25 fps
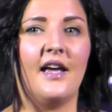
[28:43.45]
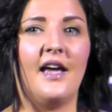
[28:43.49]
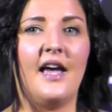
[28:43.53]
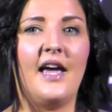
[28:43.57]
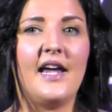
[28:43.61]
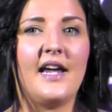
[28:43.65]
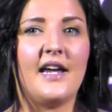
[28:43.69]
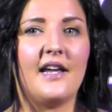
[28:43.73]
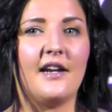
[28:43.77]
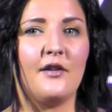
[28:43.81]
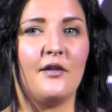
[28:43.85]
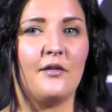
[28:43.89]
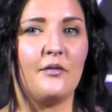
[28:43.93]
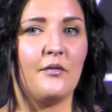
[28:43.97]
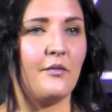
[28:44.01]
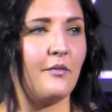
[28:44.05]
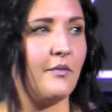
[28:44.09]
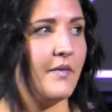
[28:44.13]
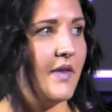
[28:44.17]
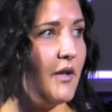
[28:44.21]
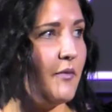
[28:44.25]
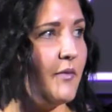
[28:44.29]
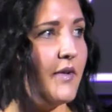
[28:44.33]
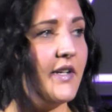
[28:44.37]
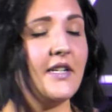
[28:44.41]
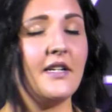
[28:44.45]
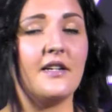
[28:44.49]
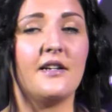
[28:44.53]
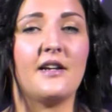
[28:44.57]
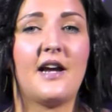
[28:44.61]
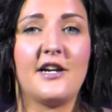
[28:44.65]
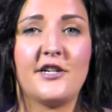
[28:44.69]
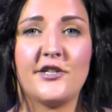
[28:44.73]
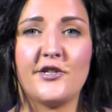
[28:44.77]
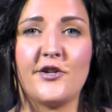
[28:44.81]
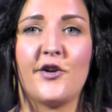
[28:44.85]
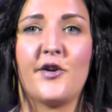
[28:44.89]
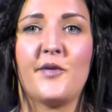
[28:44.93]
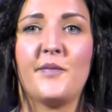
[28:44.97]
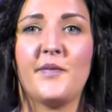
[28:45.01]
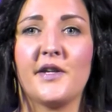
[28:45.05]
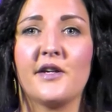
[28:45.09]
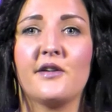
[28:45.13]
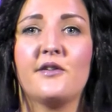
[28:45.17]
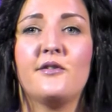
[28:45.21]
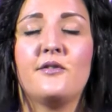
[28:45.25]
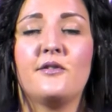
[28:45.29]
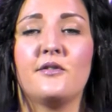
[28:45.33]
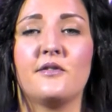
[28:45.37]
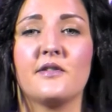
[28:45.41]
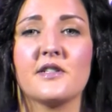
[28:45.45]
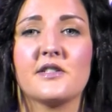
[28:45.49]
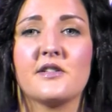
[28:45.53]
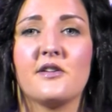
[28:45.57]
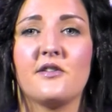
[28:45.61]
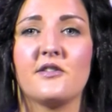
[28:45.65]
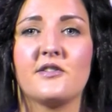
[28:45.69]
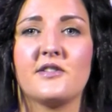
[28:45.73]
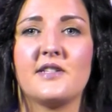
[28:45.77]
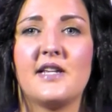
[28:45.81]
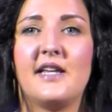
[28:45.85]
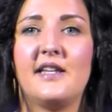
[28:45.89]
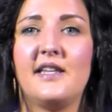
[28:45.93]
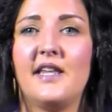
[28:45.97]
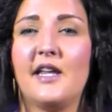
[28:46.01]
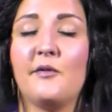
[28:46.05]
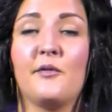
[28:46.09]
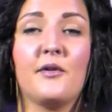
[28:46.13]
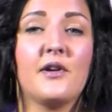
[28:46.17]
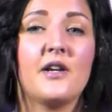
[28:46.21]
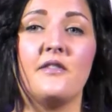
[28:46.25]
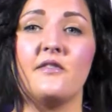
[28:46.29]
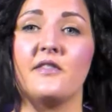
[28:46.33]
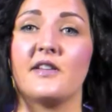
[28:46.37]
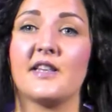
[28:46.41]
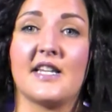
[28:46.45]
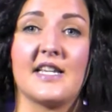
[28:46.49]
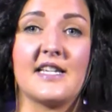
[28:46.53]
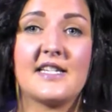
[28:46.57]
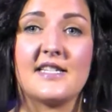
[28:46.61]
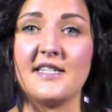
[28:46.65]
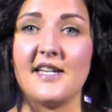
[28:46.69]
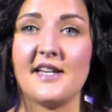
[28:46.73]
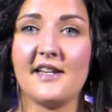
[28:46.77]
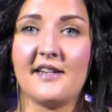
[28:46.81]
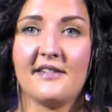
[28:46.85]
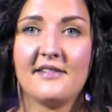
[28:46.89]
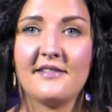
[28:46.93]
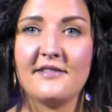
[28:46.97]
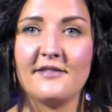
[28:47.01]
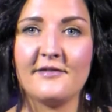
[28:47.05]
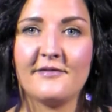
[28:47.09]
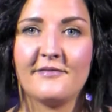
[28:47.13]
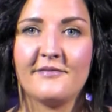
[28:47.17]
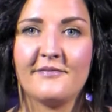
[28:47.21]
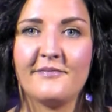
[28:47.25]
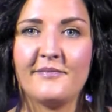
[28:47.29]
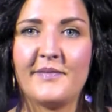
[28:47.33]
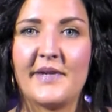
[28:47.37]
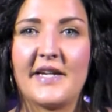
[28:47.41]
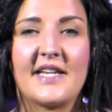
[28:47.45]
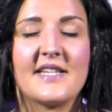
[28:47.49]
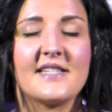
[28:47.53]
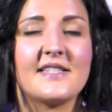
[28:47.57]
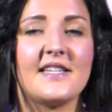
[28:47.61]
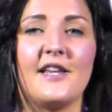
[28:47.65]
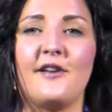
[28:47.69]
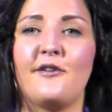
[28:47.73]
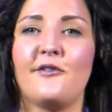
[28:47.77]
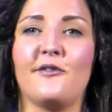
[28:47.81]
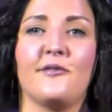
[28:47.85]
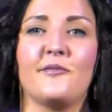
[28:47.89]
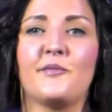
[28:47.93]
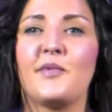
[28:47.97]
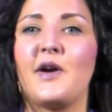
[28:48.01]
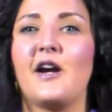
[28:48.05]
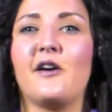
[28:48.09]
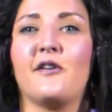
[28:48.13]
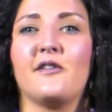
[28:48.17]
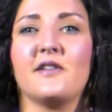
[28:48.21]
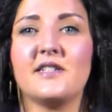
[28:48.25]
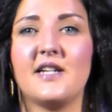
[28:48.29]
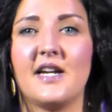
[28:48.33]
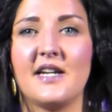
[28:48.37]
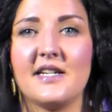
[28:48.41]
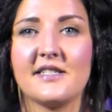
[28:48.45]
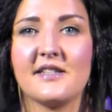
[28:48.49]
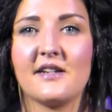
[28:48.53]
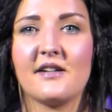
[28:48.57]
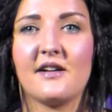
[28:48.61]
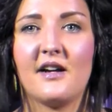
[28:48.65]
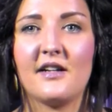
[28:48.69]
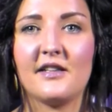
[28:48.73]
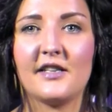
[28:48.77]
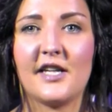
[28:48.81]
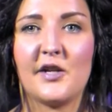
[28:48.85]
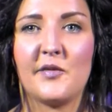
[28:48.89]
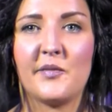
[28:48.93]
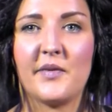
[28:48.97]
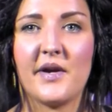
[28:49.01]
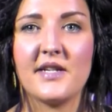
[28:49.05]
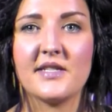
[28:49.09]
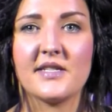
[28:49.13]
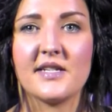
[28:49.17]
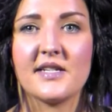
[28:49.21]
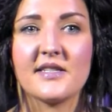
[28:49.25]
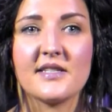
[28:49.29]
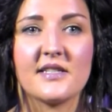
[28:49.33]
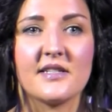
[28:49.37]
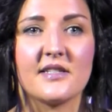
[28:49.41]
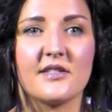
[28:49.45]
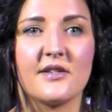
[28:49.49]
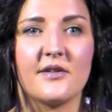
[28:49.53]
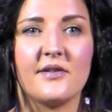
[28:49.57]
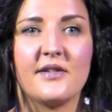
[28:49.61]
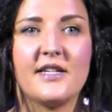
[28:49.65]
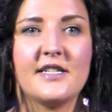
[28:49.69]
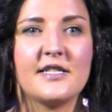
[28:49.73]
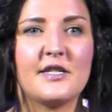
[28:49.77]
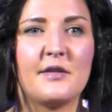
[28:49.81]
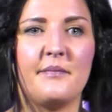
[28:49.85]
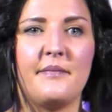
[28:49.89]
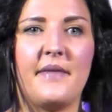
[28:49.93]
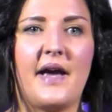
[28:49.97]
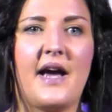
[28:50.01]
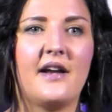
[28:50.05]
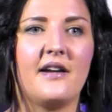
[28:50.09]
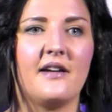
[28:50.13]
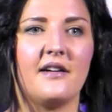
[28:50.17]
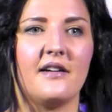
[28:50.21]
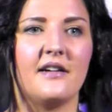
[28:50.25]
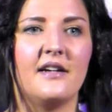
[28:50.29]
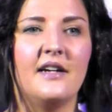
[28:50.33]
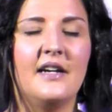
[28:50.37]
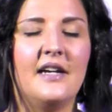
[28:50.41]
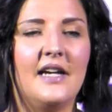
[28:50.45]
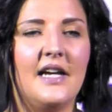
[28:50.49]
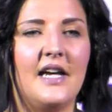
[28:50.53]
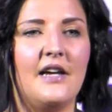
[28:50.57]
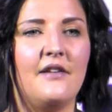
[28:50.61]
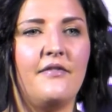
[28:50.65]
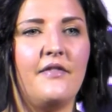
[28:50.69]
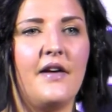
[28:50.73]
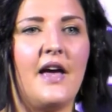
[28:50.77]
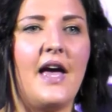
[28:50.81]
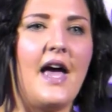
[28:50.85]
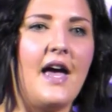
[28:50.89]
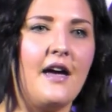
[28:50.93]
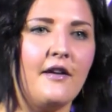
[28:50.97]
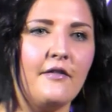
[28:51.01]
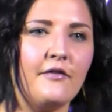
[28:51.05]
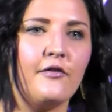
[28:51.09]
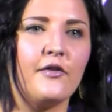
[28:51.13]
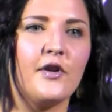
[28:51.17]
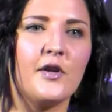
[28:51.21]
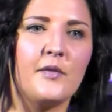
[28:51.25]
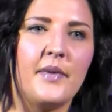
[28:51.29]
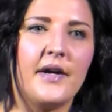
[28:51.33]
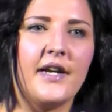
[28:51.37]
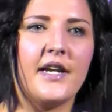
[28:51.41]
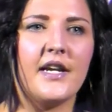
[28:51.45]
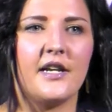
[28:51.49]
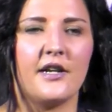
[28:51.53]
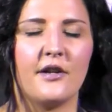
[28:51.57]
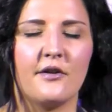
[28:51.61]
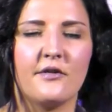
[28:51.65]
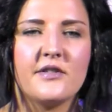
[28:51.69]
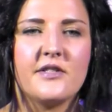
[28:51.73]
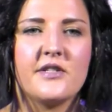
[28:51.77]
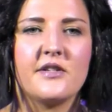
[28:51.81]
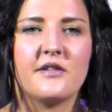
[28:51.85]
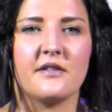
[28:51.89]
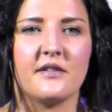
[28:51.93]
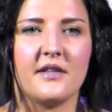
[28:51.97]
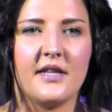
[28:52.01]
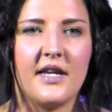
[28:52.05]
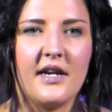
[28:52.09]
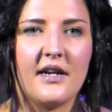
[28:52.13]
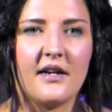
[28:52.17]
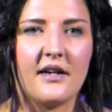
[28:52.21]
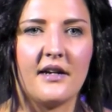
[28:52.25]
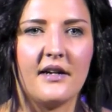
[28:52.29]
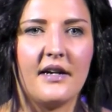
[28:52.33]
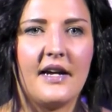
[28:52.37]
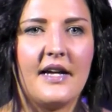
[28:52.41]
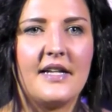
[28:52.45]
And then I showed them the Google results, and they weren't even listed, because they don't prioritize their online presence. And so it doesn't matter if everybody knows you're there.